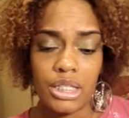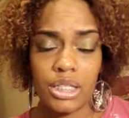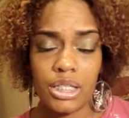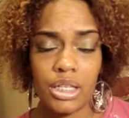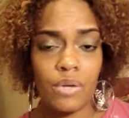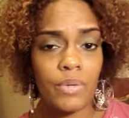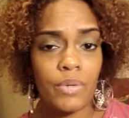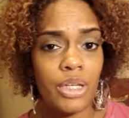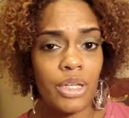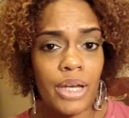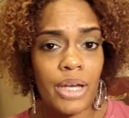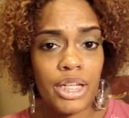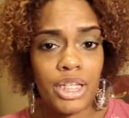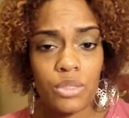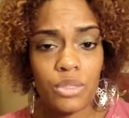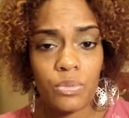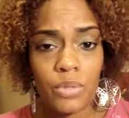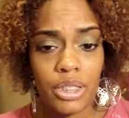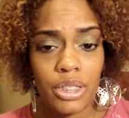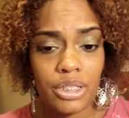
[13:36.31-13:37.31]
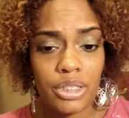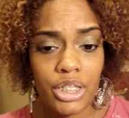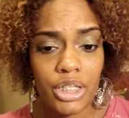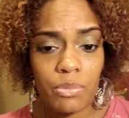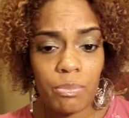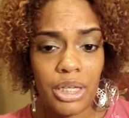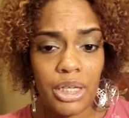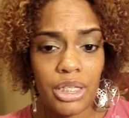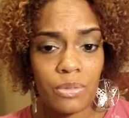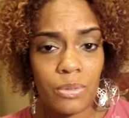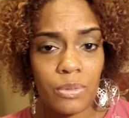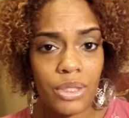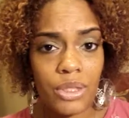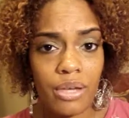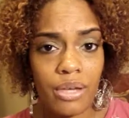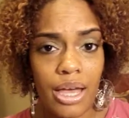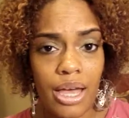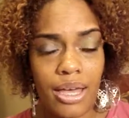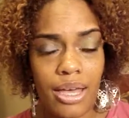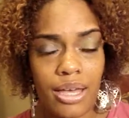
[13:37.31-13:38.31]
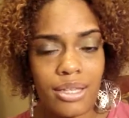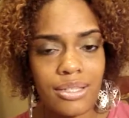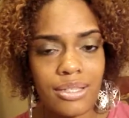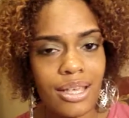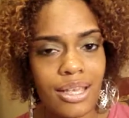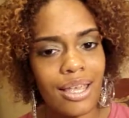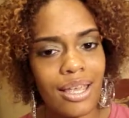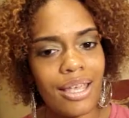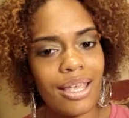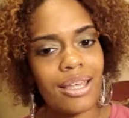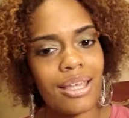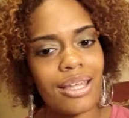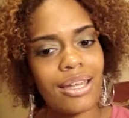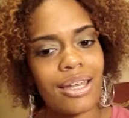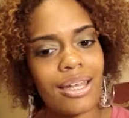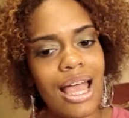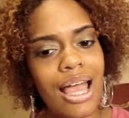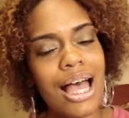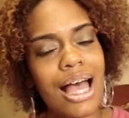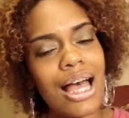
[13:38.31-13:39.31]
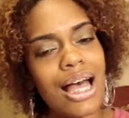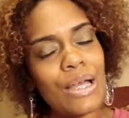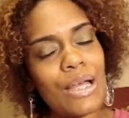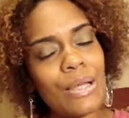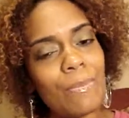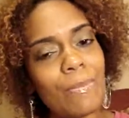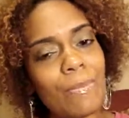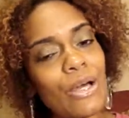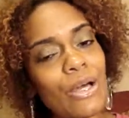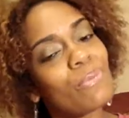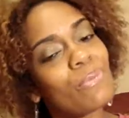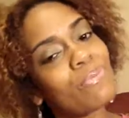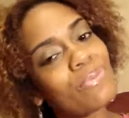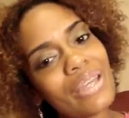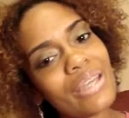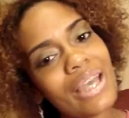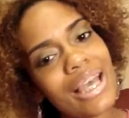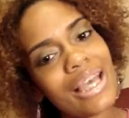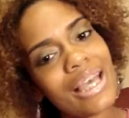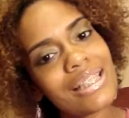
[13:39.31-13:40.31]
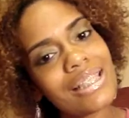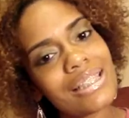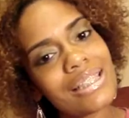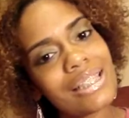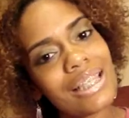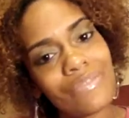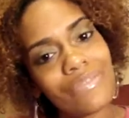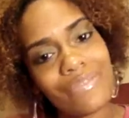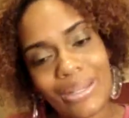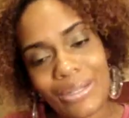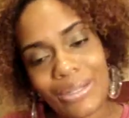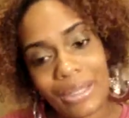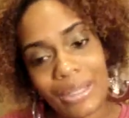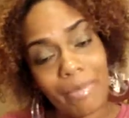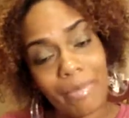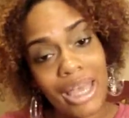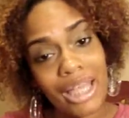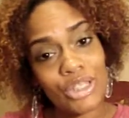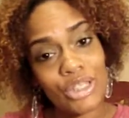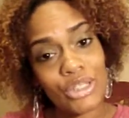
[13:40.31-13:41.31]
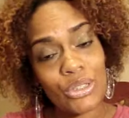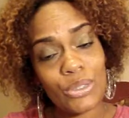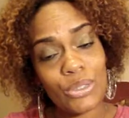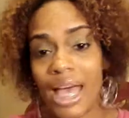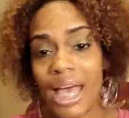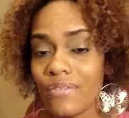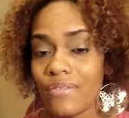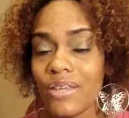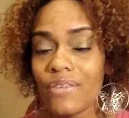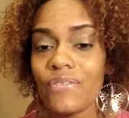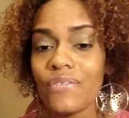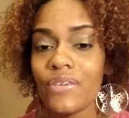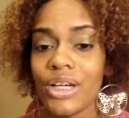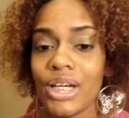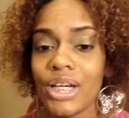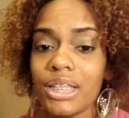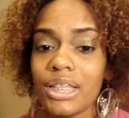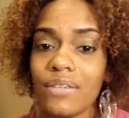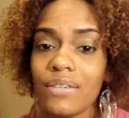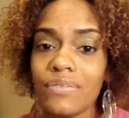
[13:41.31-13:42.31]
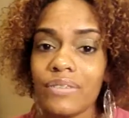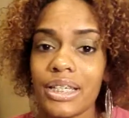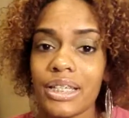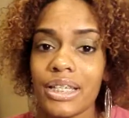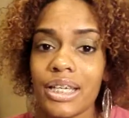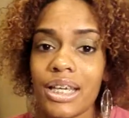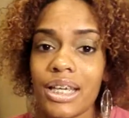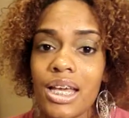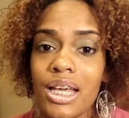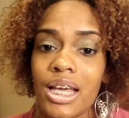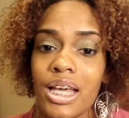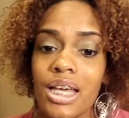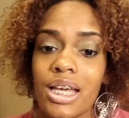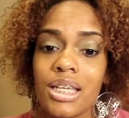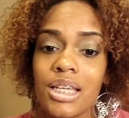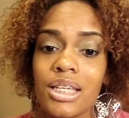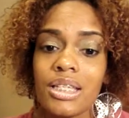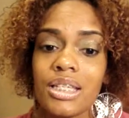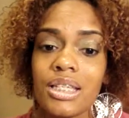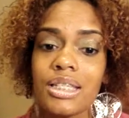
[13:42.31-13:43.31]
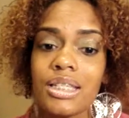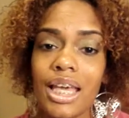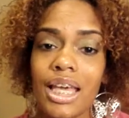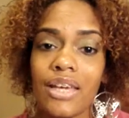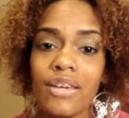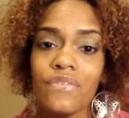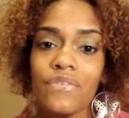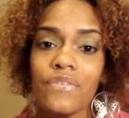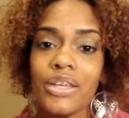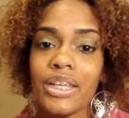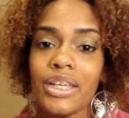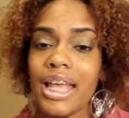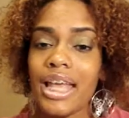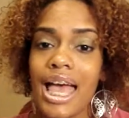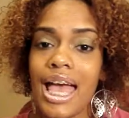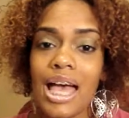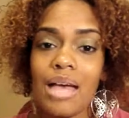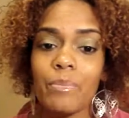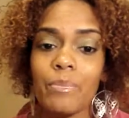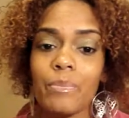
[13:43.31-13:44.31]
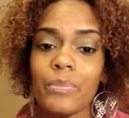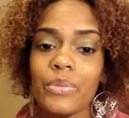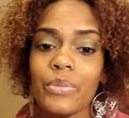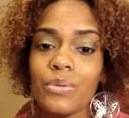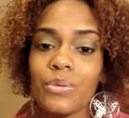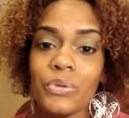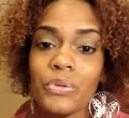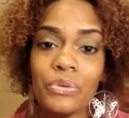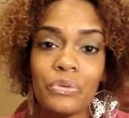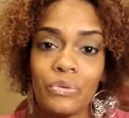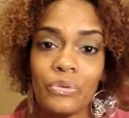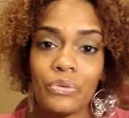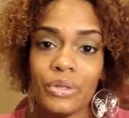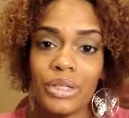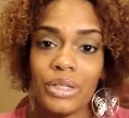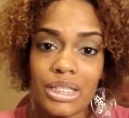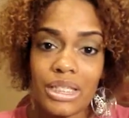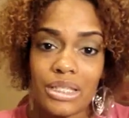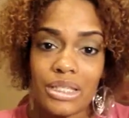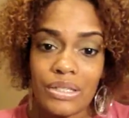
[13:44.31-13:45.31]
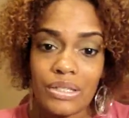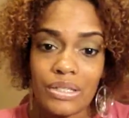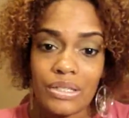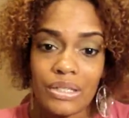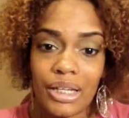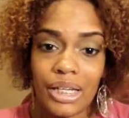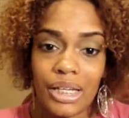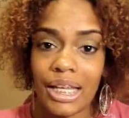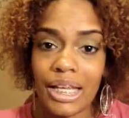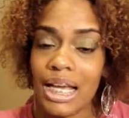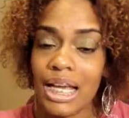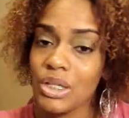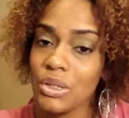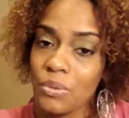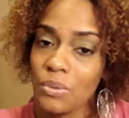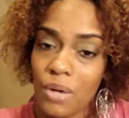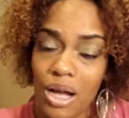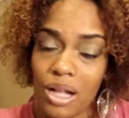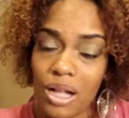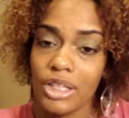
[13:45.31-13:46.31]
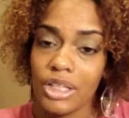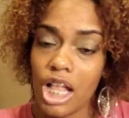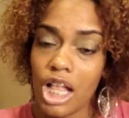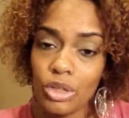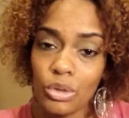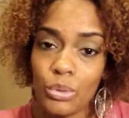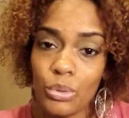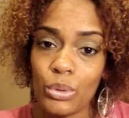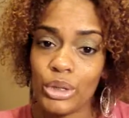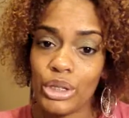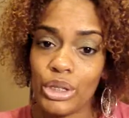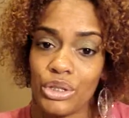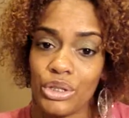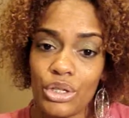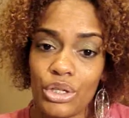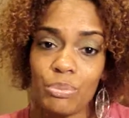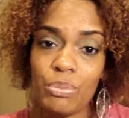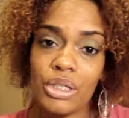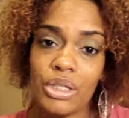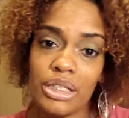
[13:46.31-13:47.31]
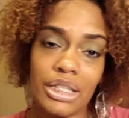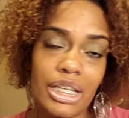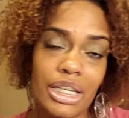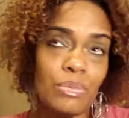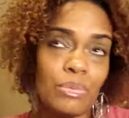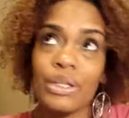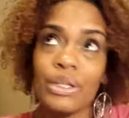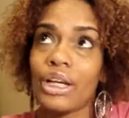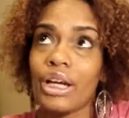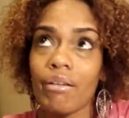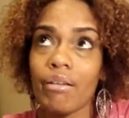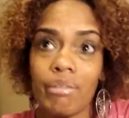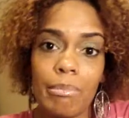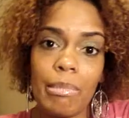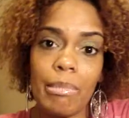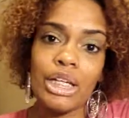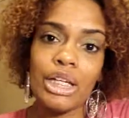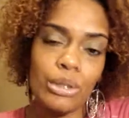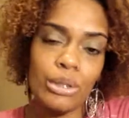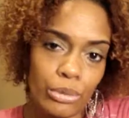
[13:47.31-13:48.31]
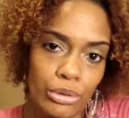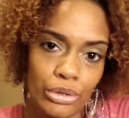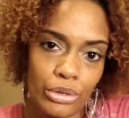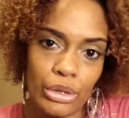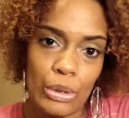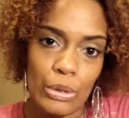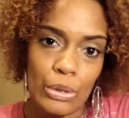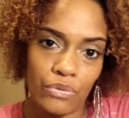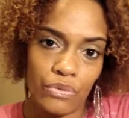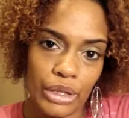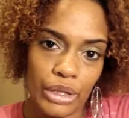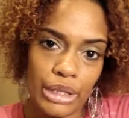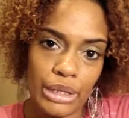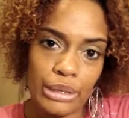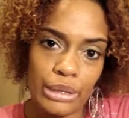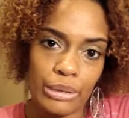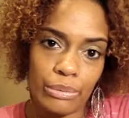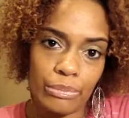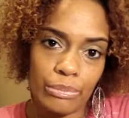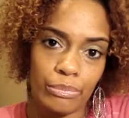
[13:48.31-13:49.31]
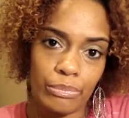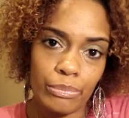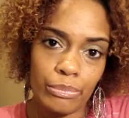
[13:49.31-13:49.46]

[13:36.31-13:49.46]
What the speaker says: So anyway, I just wanted to touch base with you guys, and I hope you guys, if I don't get back to you, have a very lovely, safe, and happy, wonderful Easter. And I know all y'all are going to church because that's when everybody go to church for Easter.